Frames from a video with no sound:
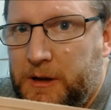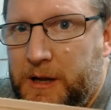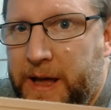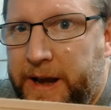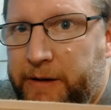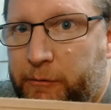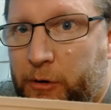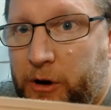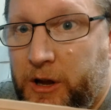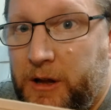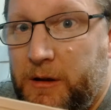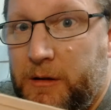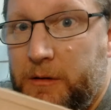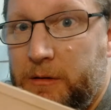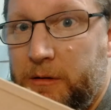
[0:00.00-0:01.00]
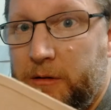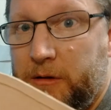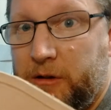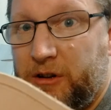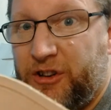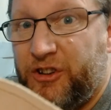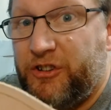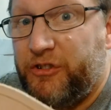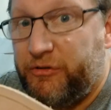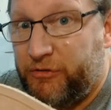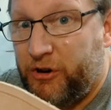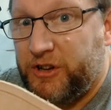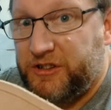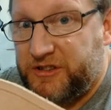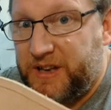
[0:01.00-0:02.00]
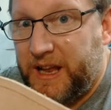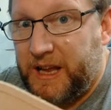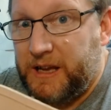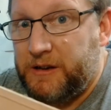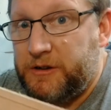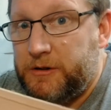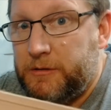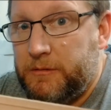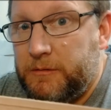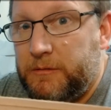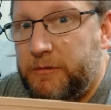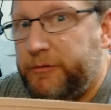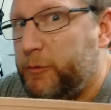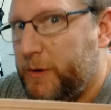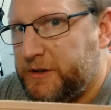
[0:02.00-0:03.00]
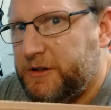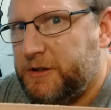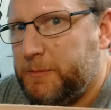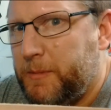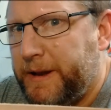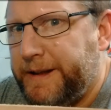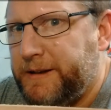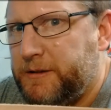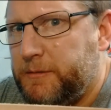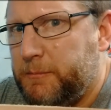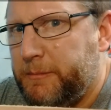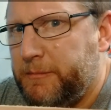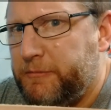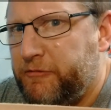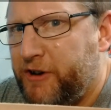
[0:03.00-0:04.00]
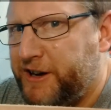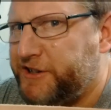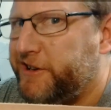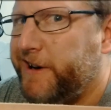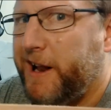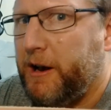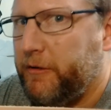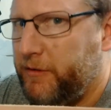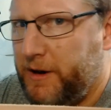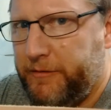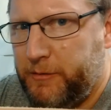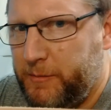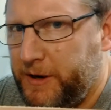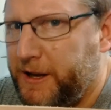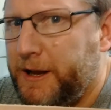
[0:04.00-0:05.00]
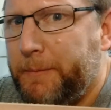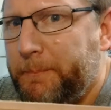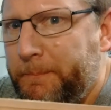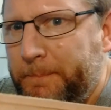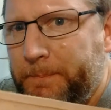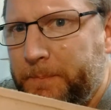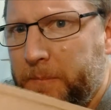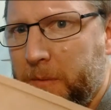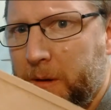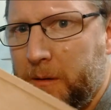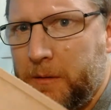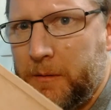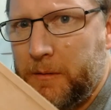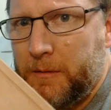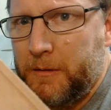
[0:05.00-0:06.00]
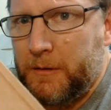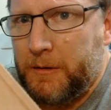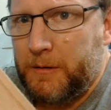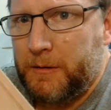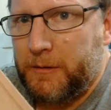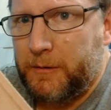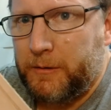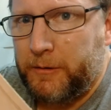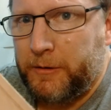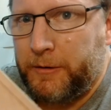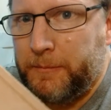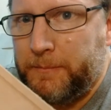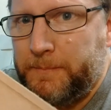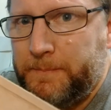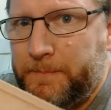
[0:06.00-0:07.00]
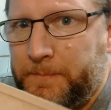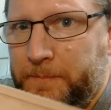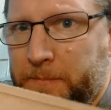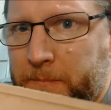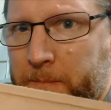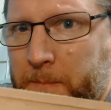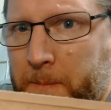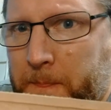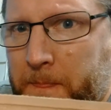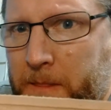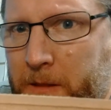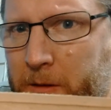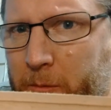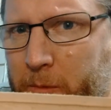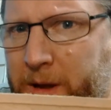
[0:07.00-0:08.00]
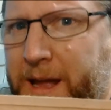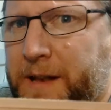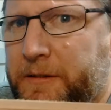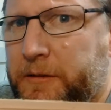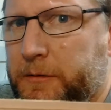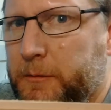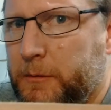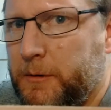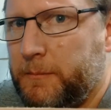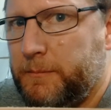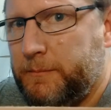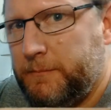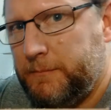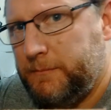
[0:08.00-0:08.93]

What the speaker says: get it right at the right stage. Wessex Blades, rationale of lever making. Alright, we're getting to